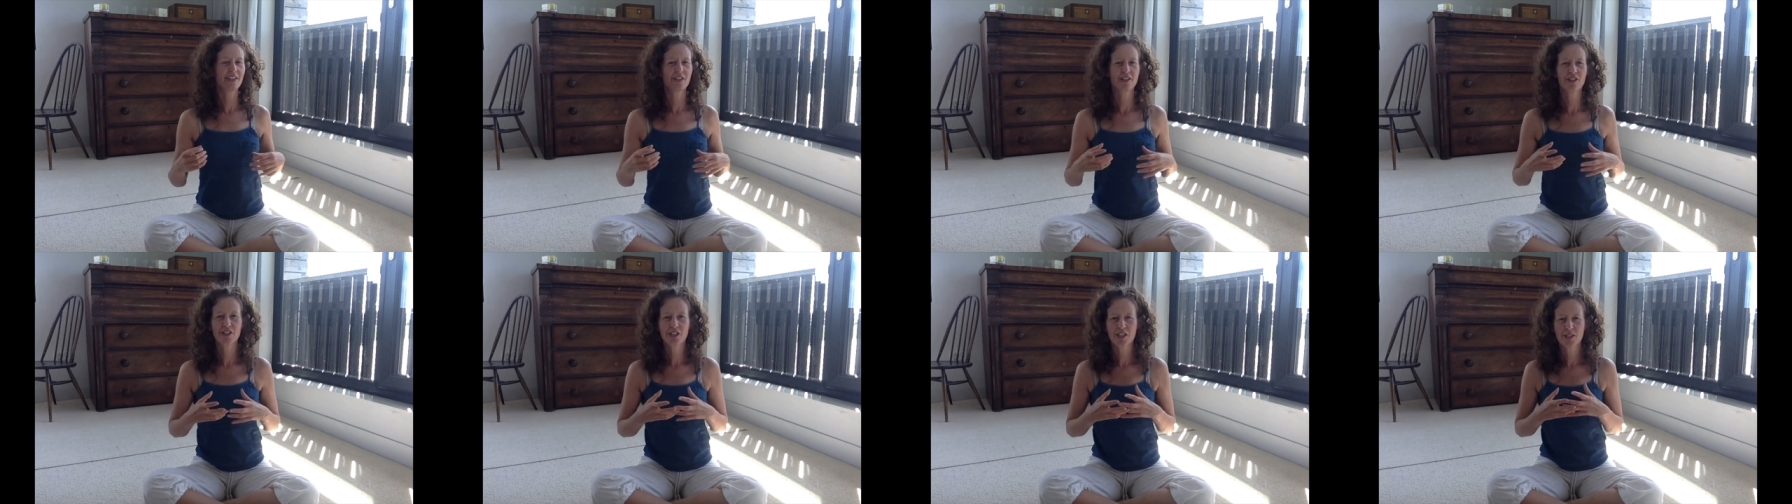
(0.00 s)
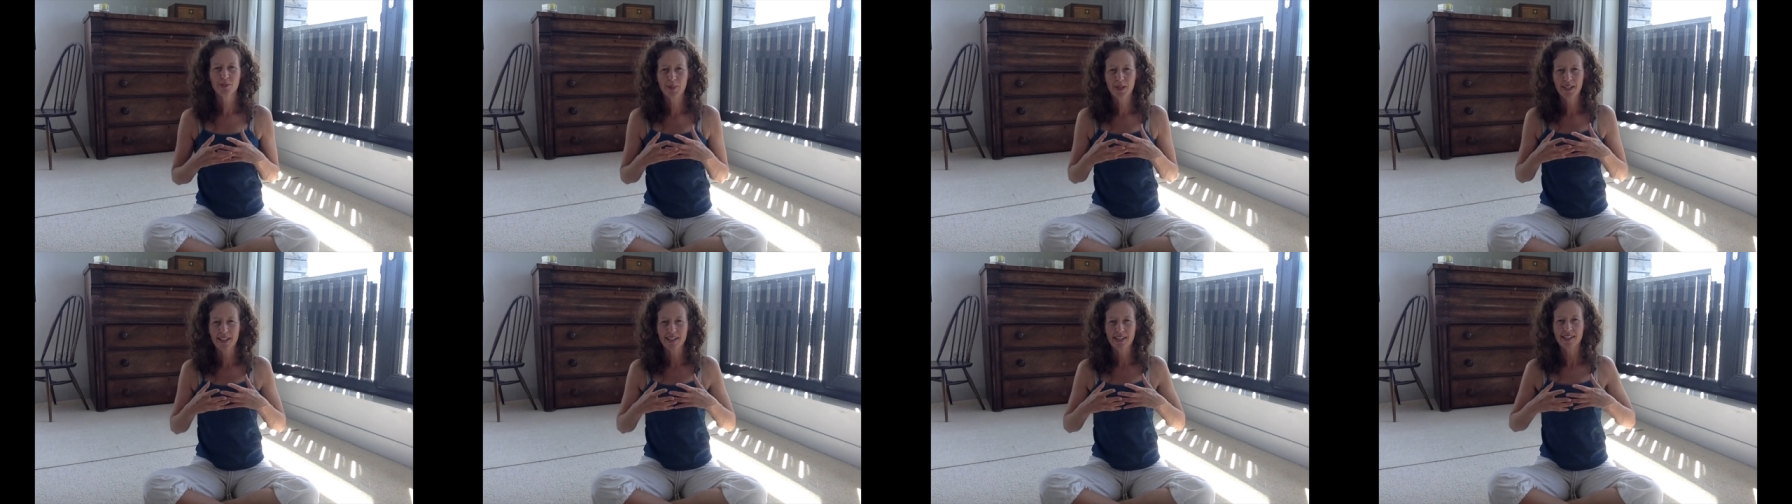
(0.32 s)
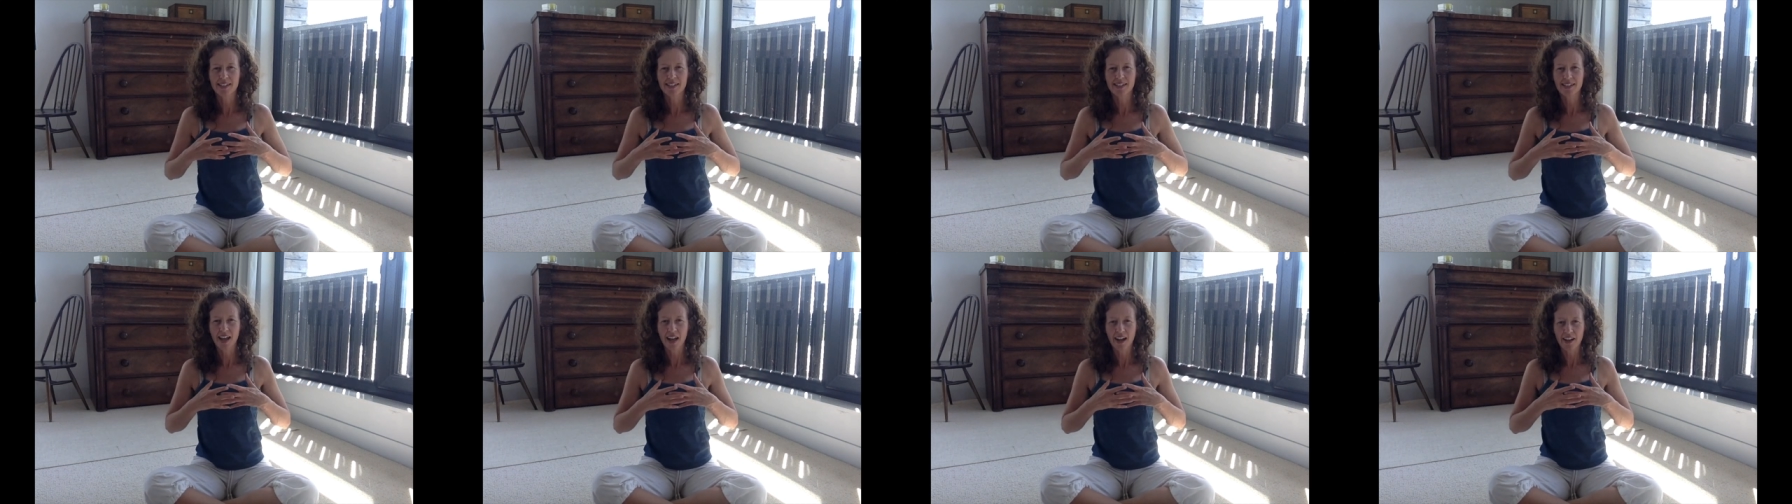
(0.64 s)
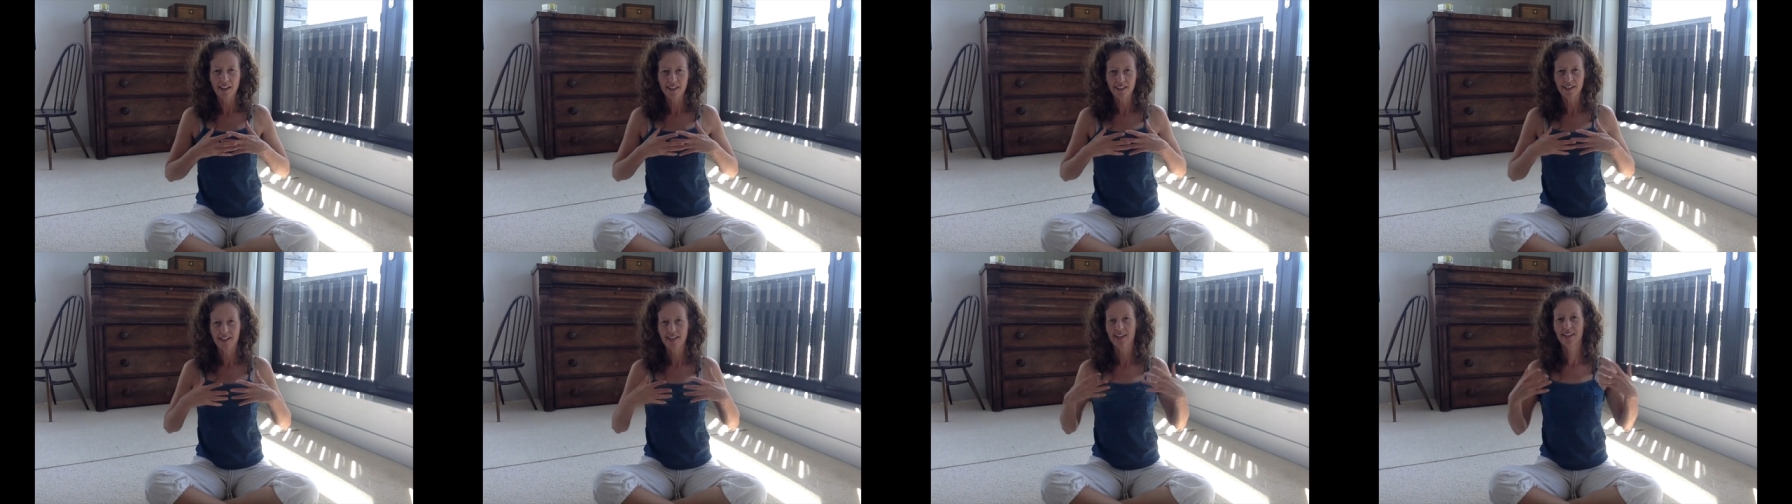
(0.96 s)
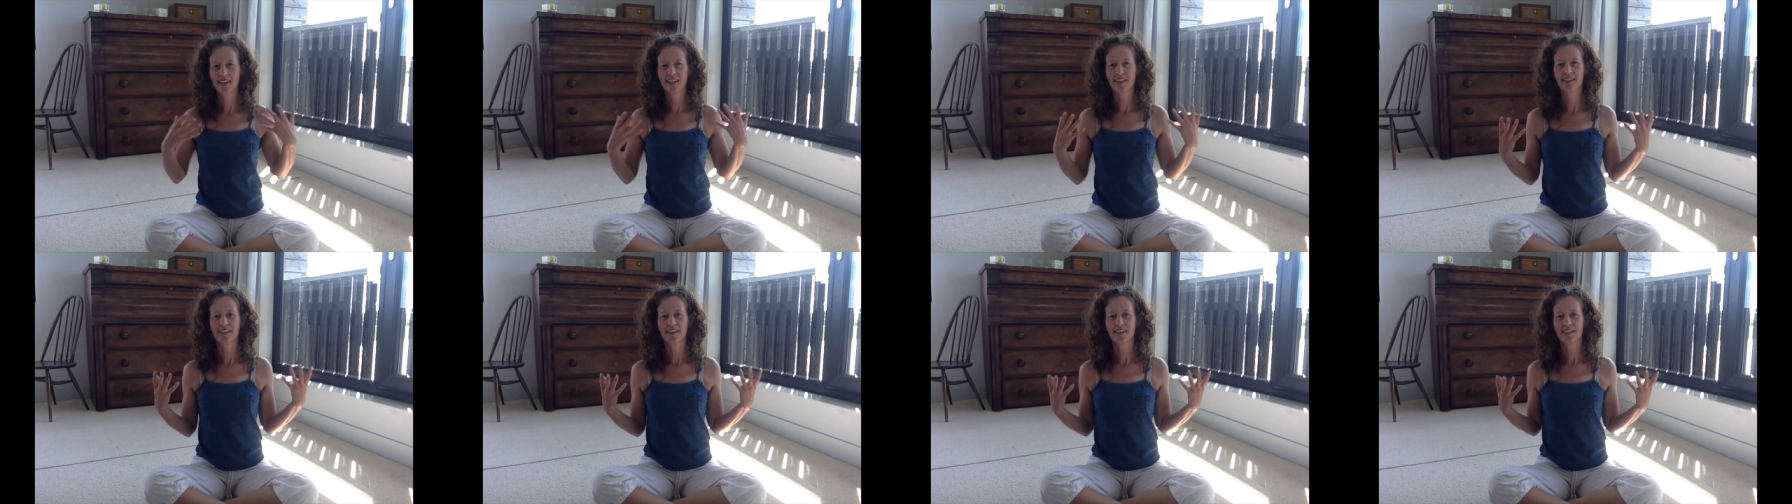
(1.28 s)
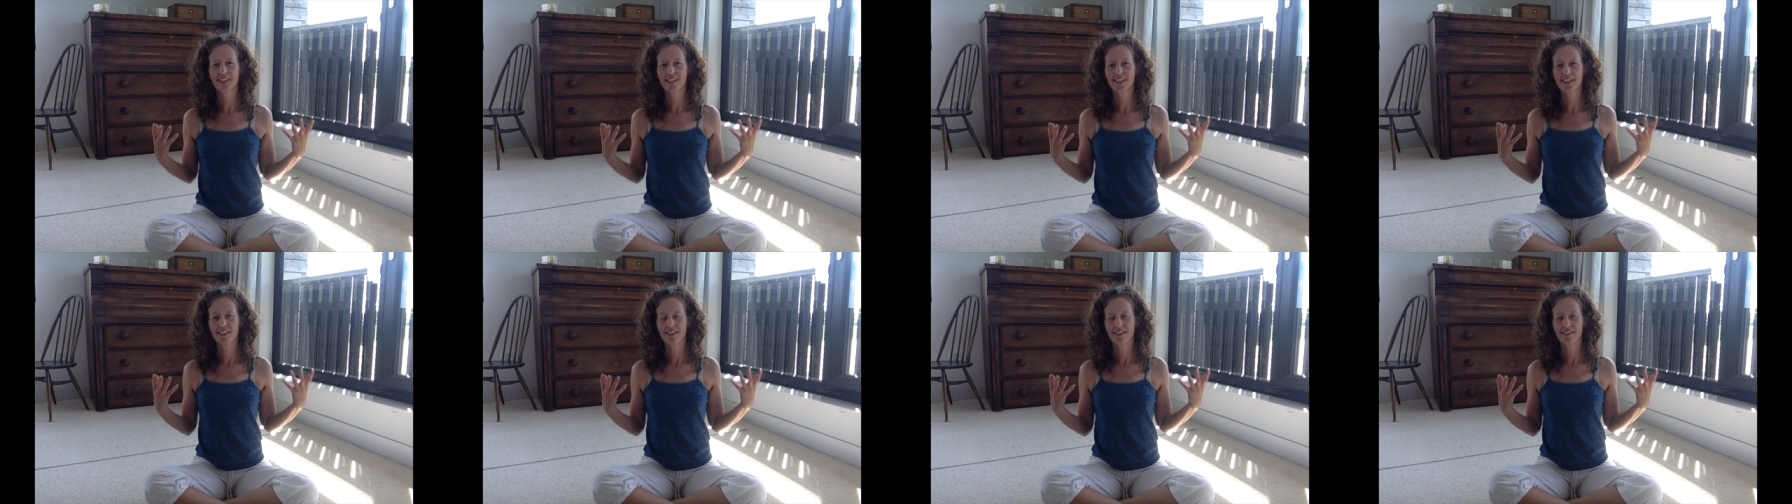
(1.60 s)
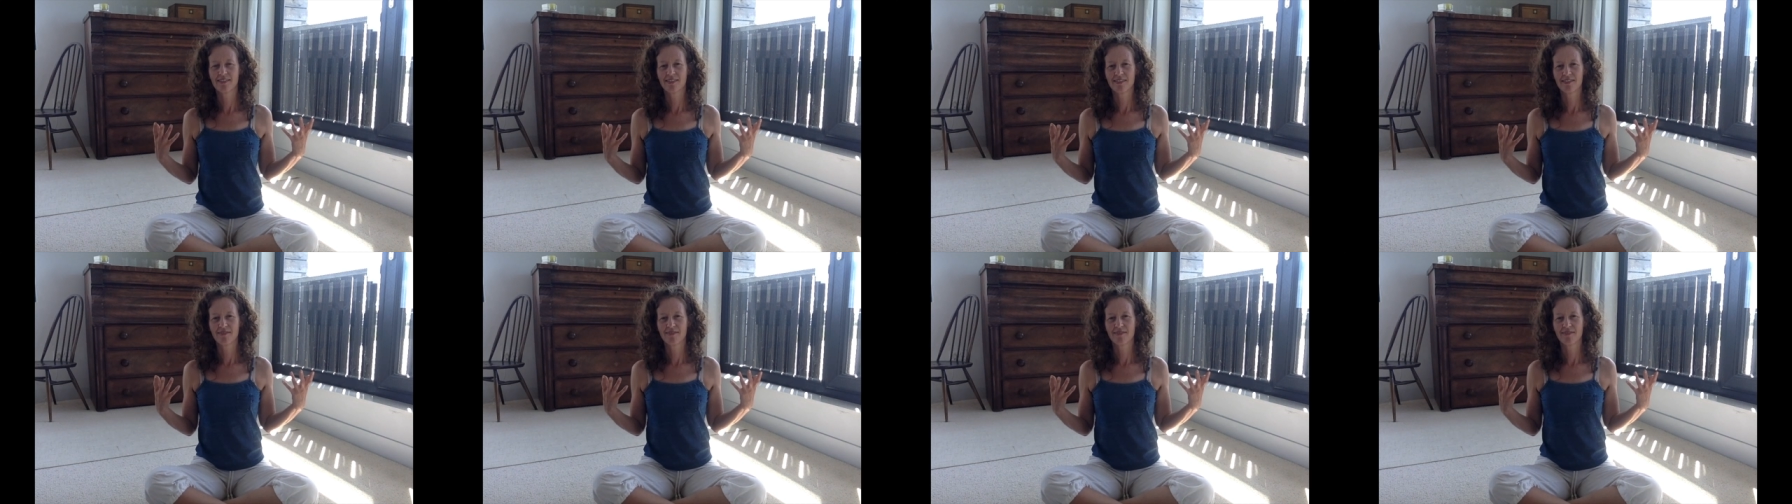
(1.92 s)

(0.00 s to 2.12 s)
could just be the sun, and just